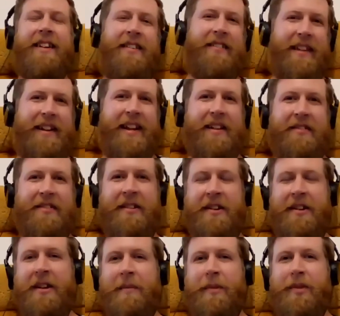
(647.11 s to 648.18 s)
I do think there's
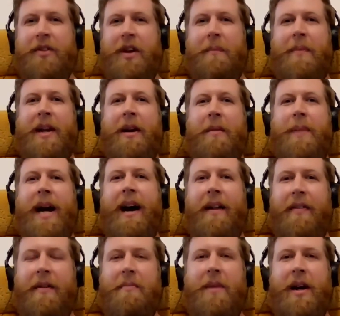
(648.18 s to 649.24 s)
something
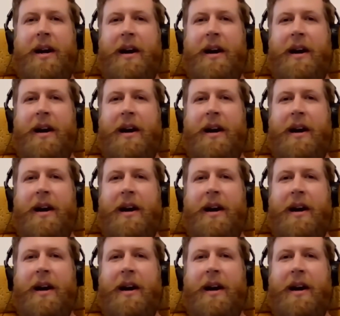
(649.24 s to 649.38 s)
about them.